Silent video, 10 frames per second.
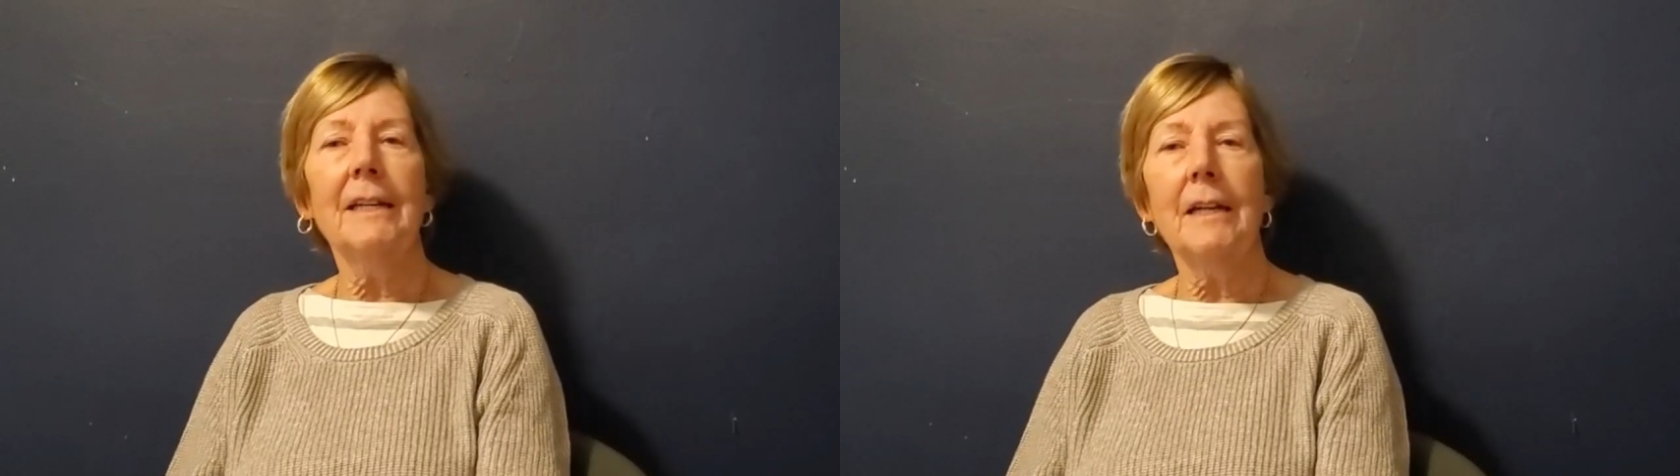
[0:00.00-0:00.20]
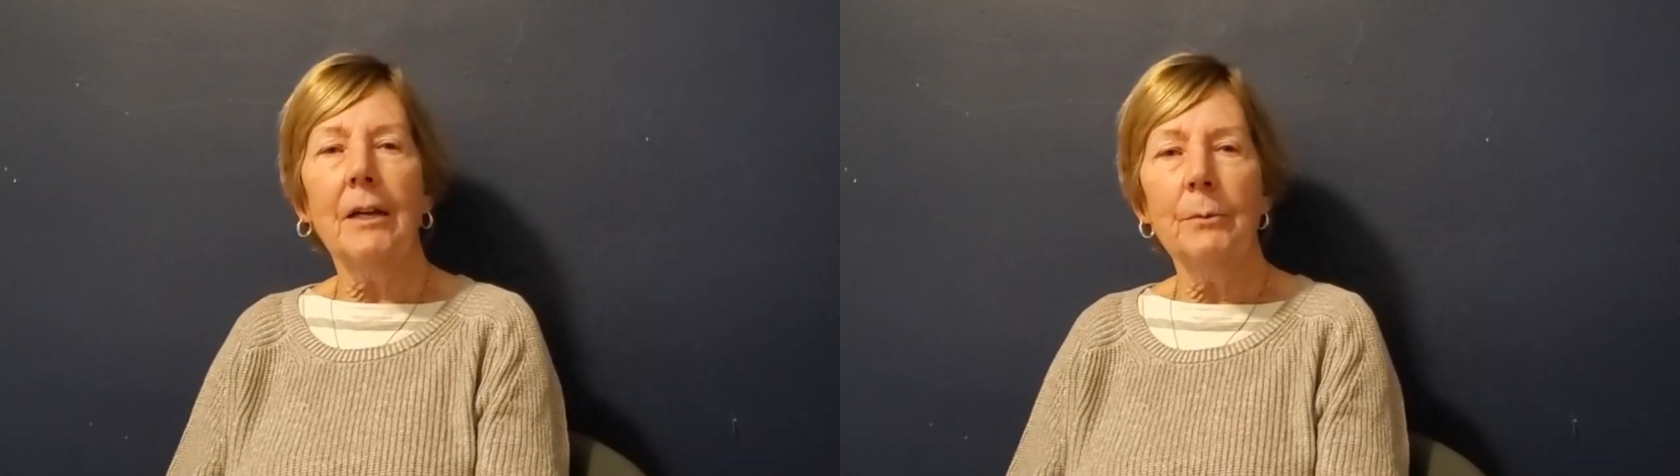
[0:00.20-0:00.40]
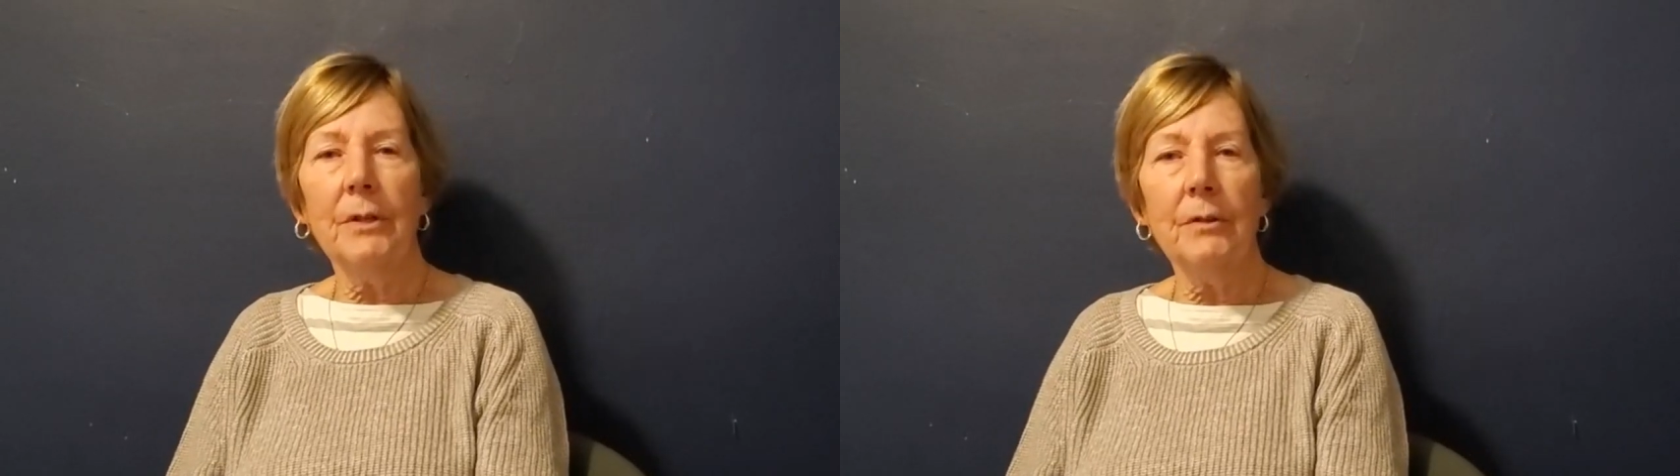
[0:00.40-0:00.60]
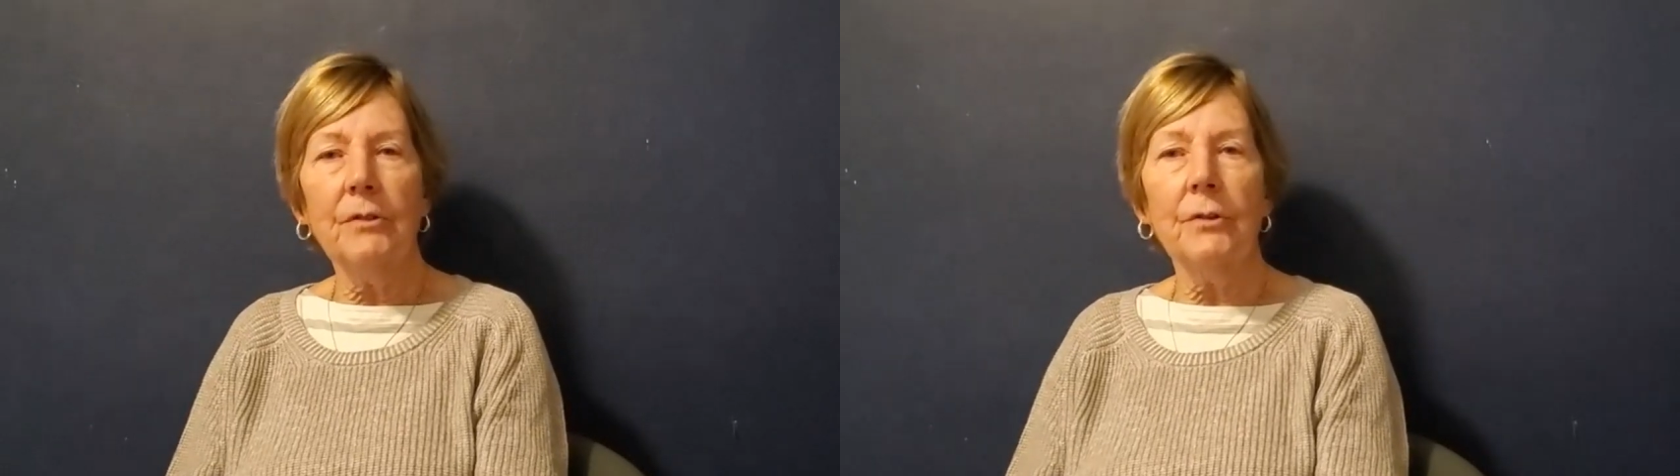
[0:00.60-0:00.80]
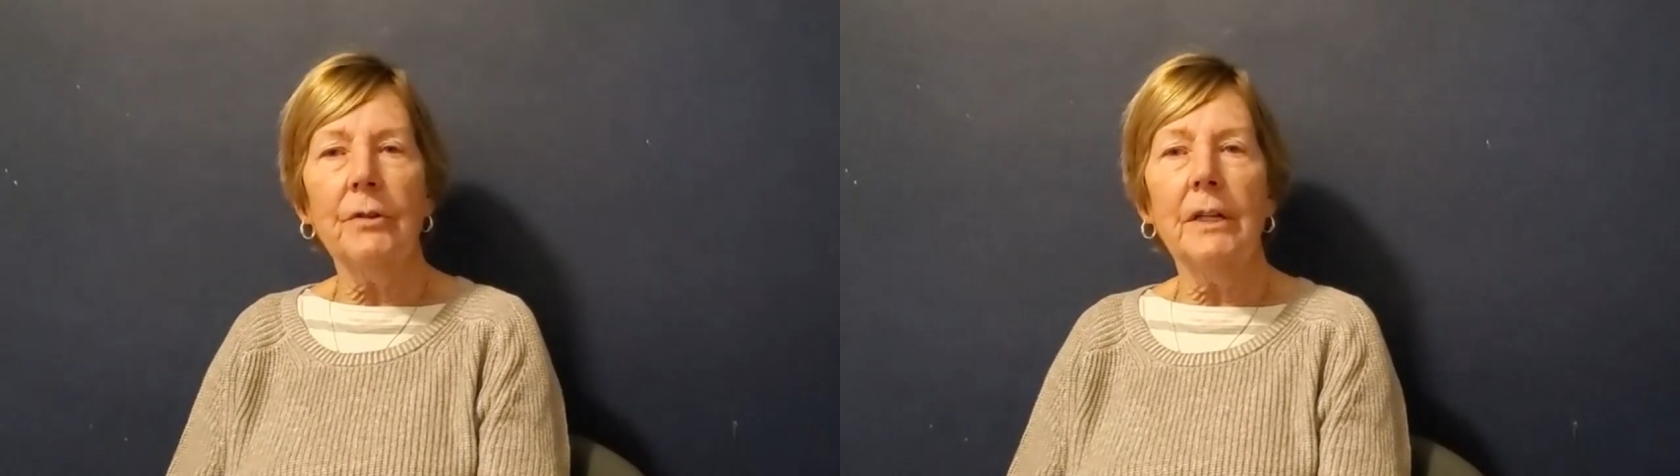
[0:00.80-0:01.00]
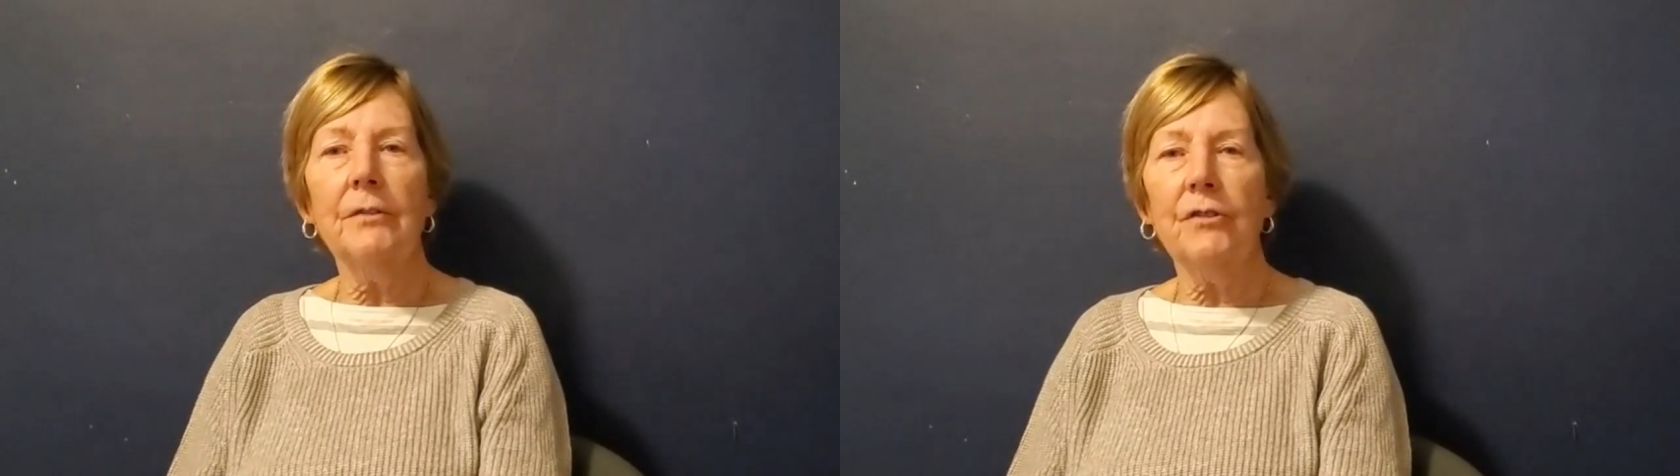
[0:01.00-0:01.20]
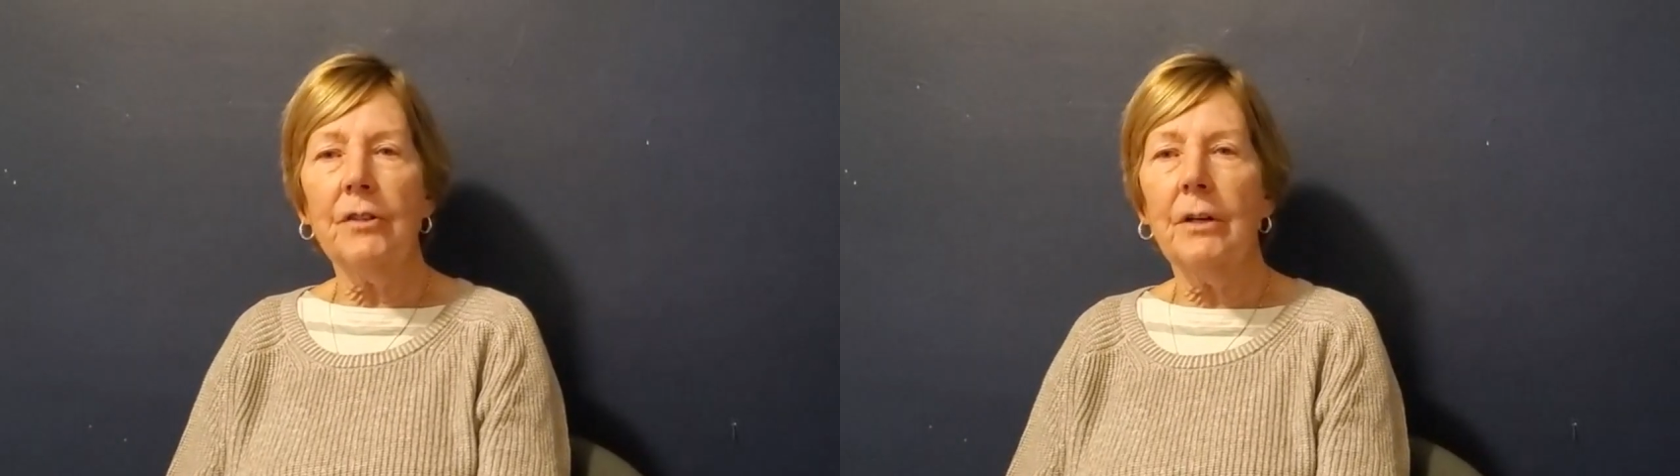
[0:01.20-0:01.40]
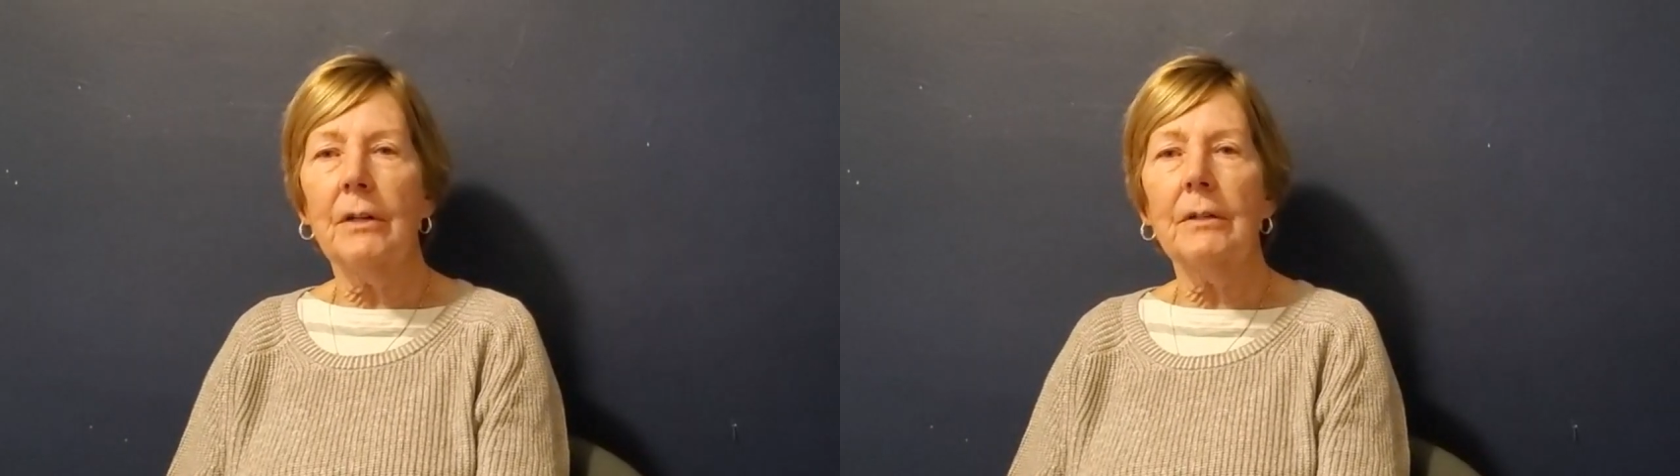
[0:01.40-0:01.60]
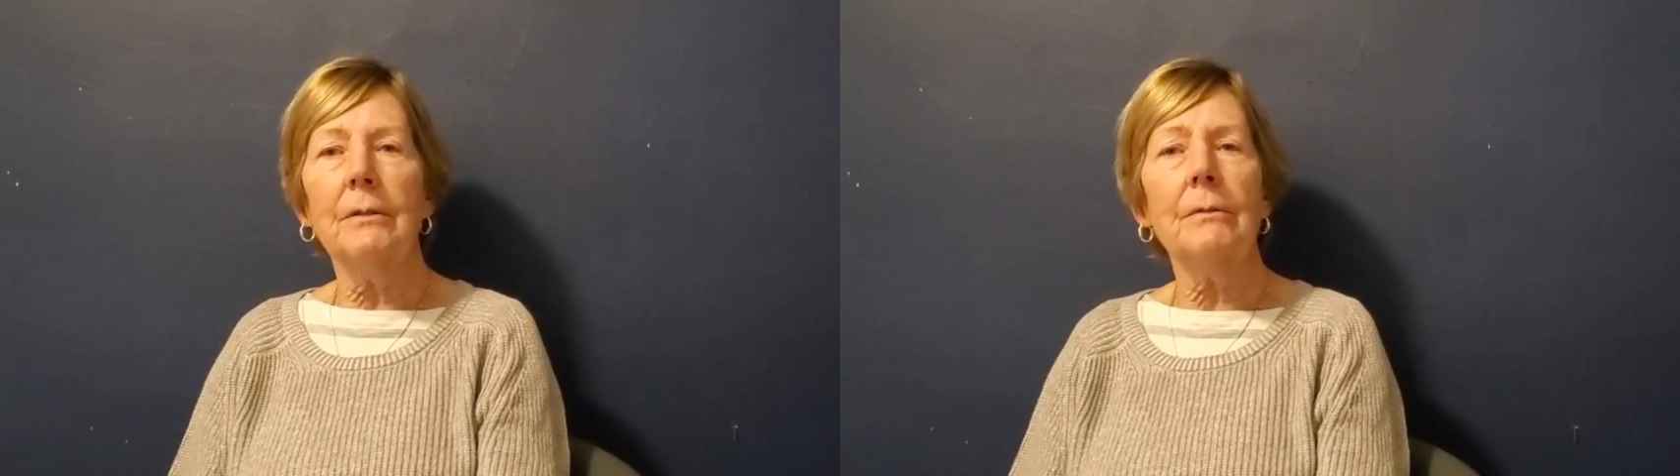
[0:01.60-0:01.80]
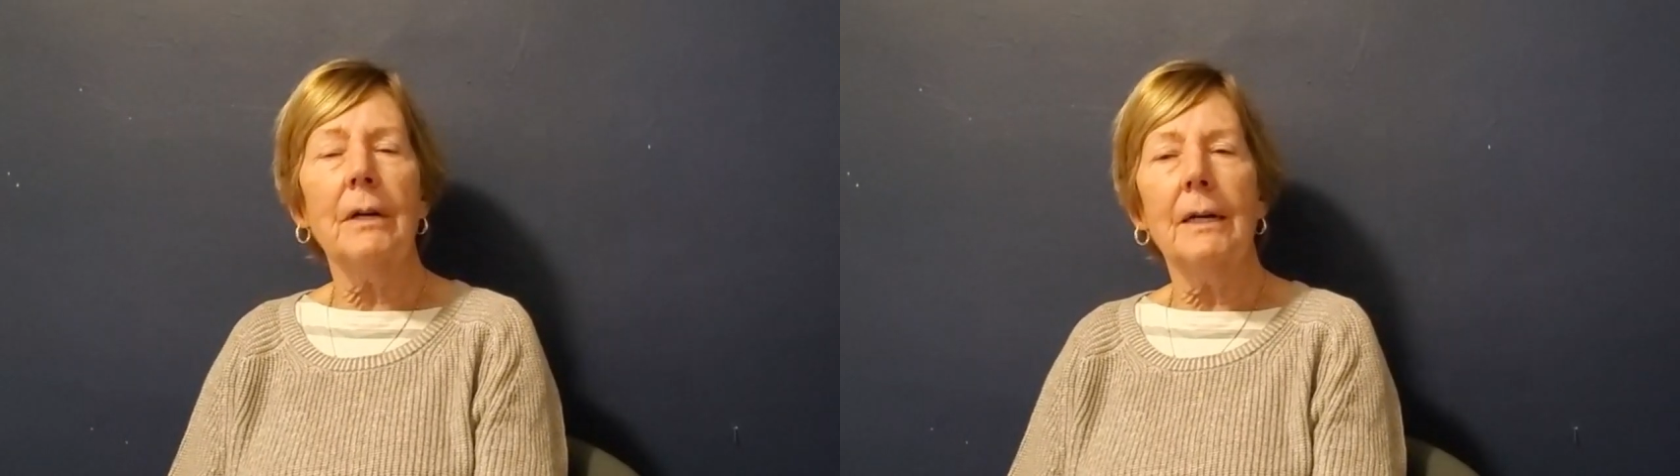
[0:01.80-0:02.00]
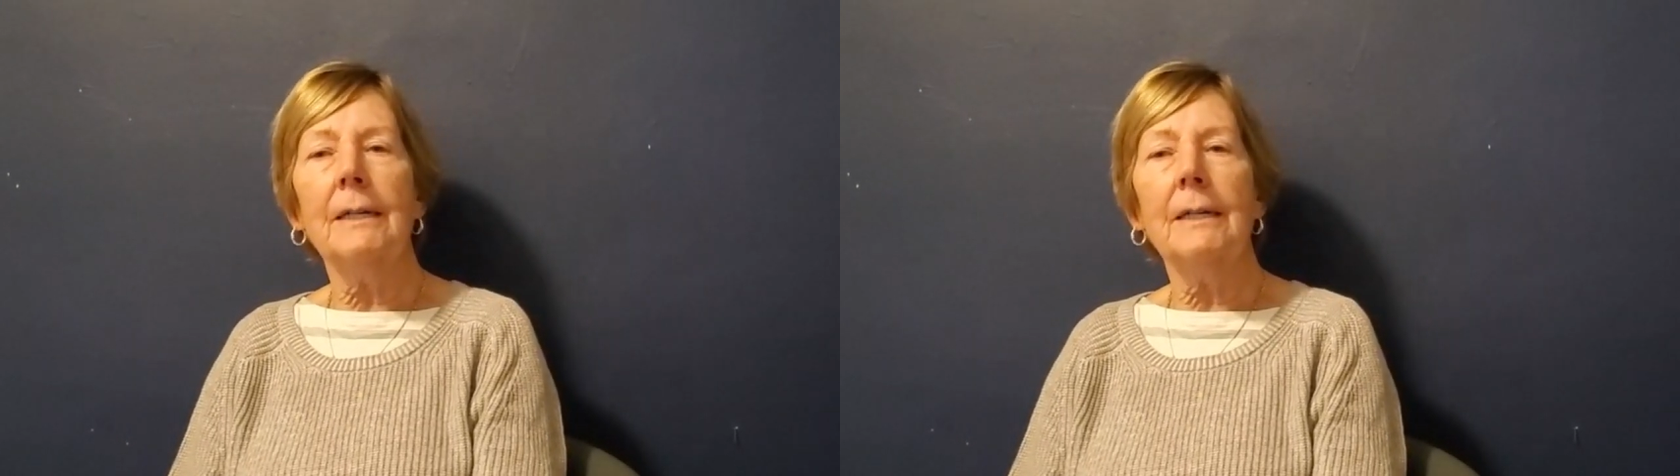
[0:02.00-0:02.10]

and I'm an attorney in Chicago.